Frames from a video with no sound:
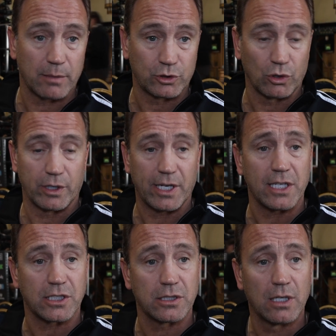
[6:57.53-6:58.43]
I'm sure
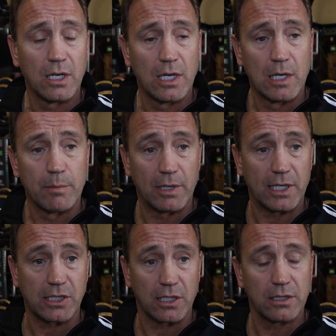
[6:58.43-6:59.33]
he is. But
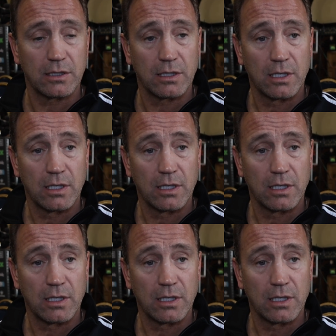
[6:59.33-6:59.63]
listen,